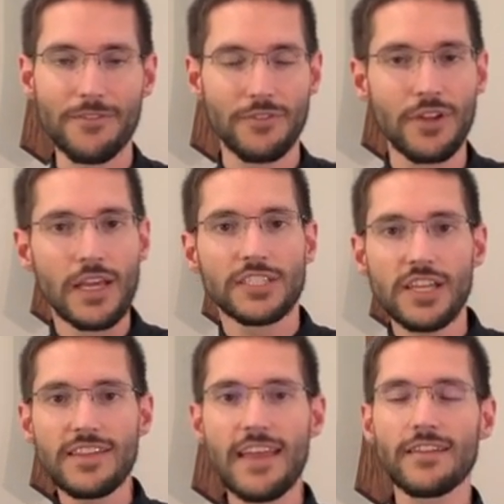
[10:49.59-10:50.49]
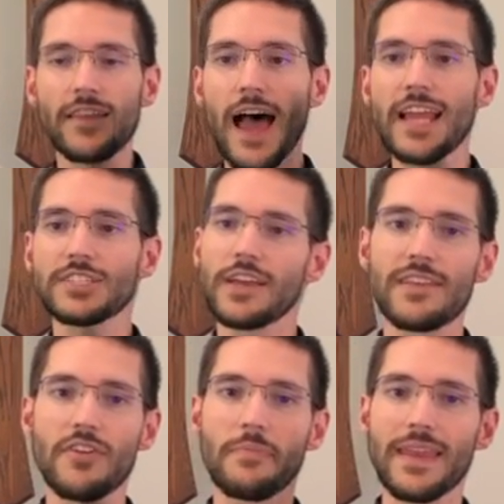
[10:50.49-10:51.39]
So just as Elijah
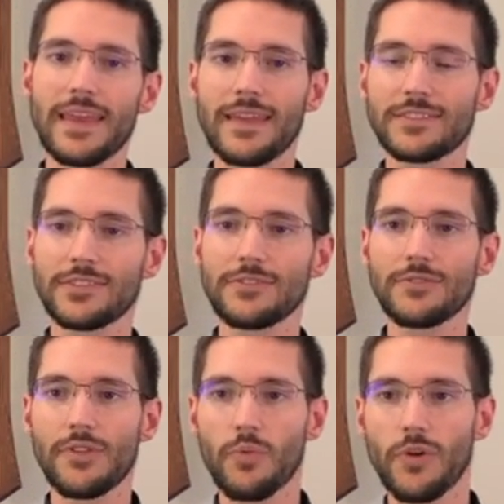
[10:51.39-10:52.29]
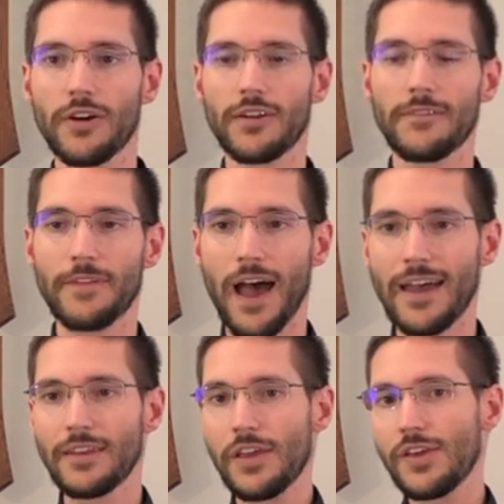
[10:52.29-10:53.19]
is obedient to the word of
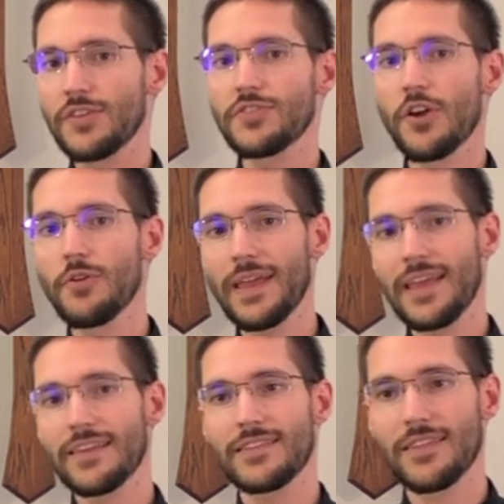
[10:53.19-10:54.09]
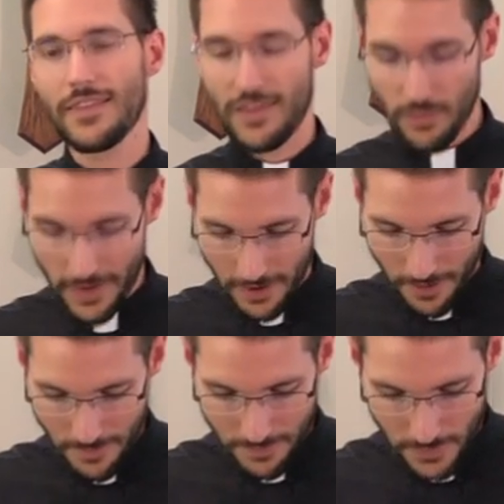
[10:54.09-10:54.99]
God, so is this
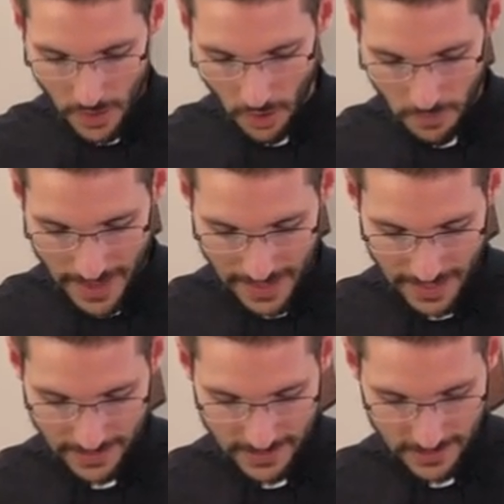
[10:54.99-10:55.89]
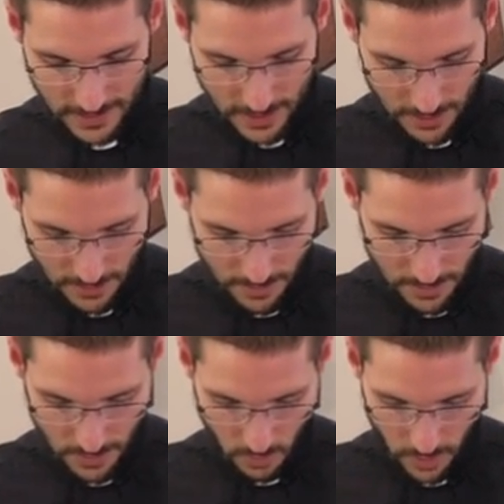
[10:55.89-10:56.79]
widow obedient to
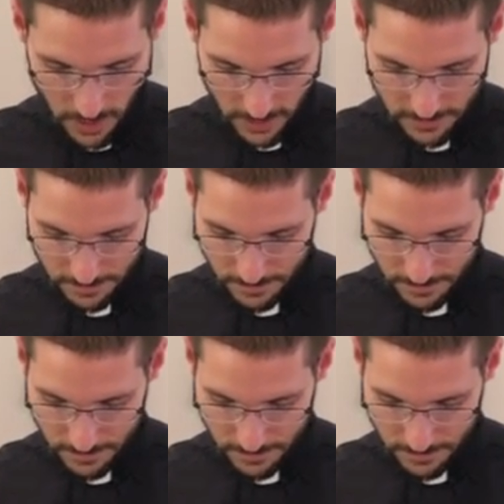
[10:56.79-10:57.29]
the word.